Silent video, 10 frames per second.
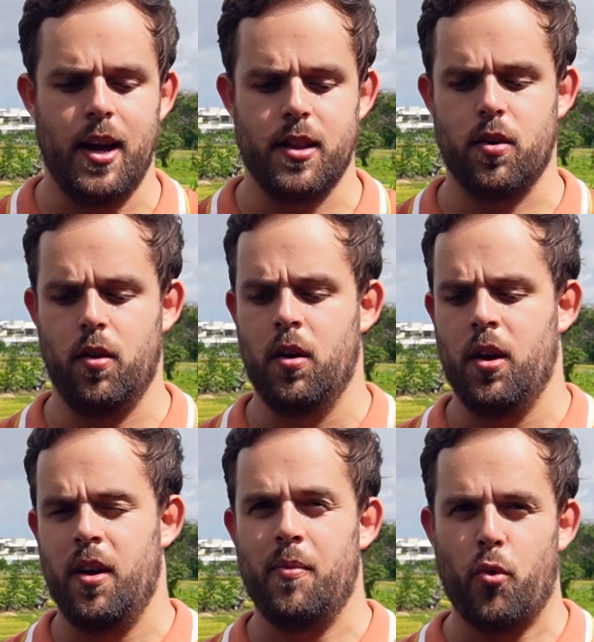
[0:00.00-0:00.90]
And so,
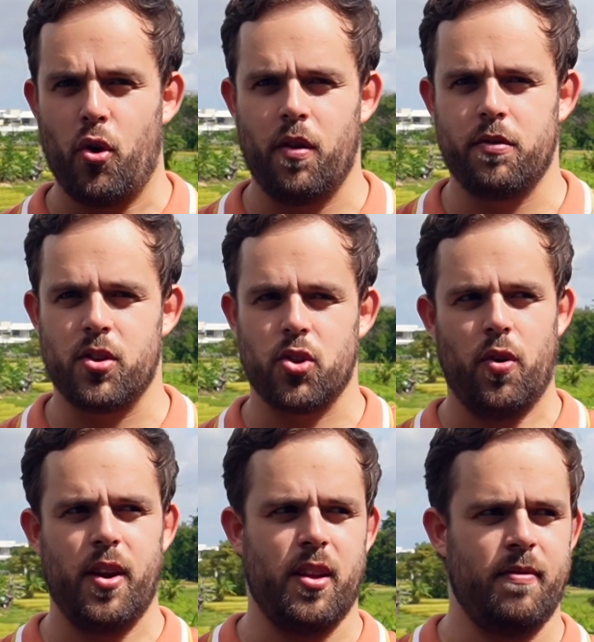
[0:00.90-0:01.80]
moral of the
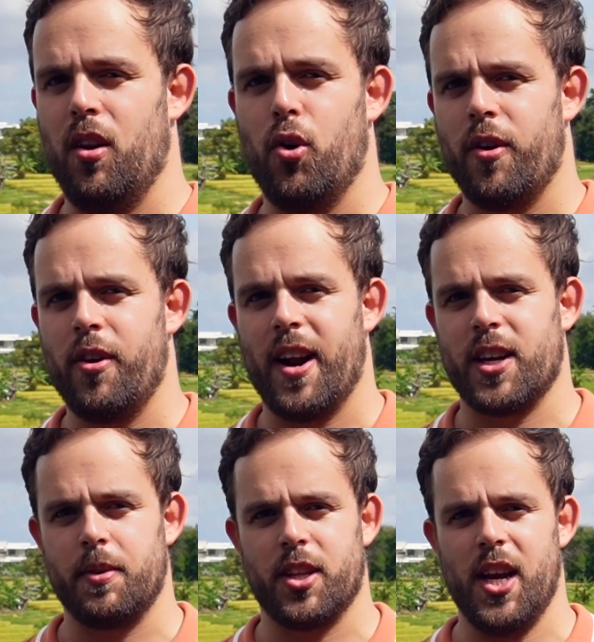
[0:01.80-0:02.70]
story, lower your
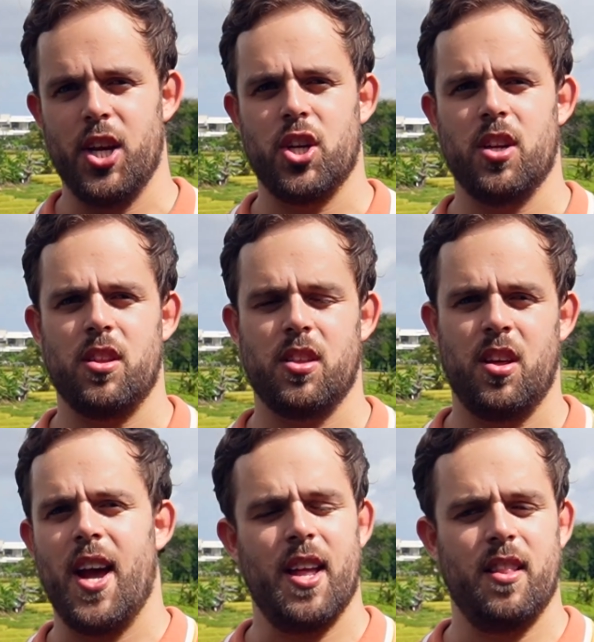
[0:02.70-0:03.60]
expectations
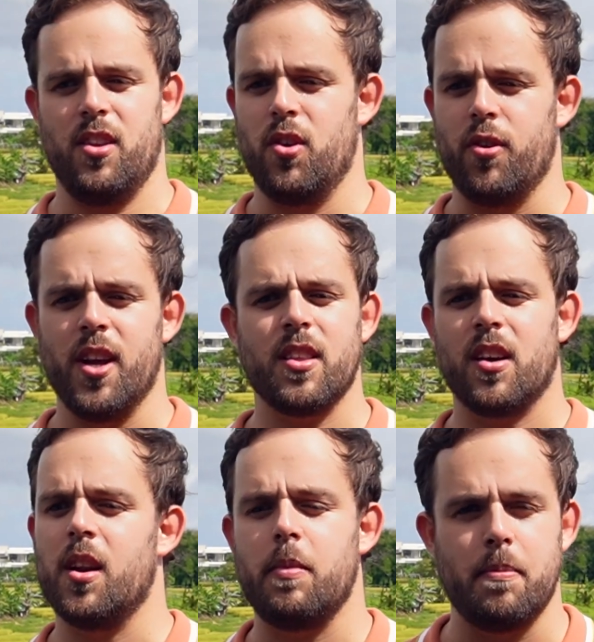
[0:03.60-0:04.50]
and your needs
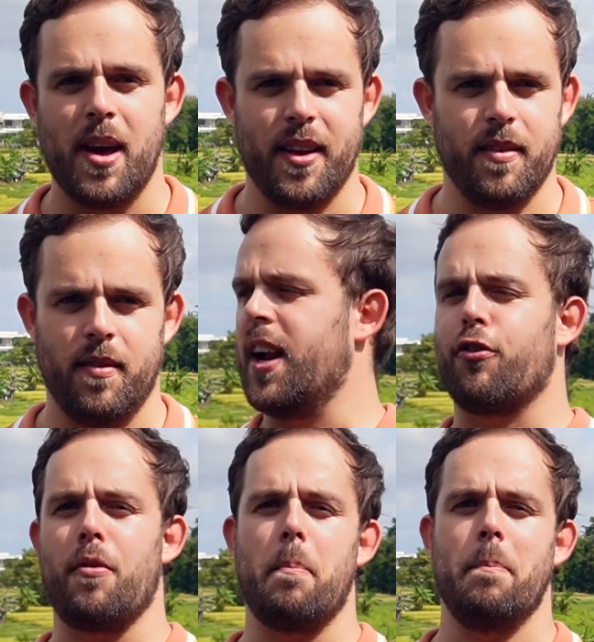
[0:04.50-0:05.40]
gonna be met
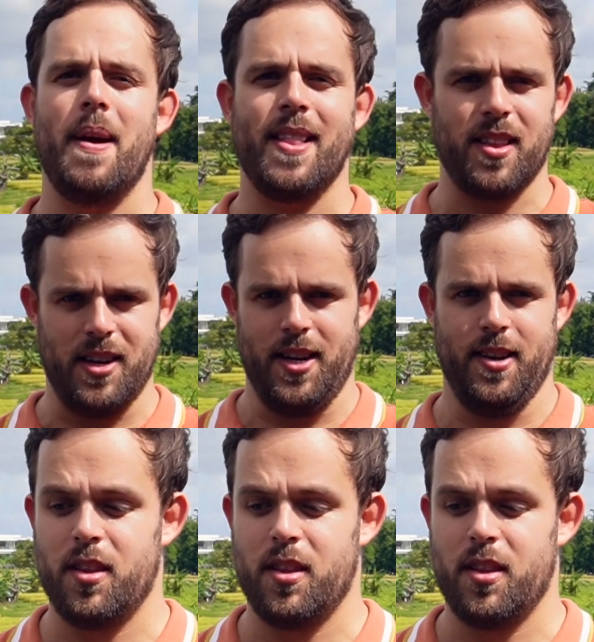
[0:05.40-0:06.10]
incrementally.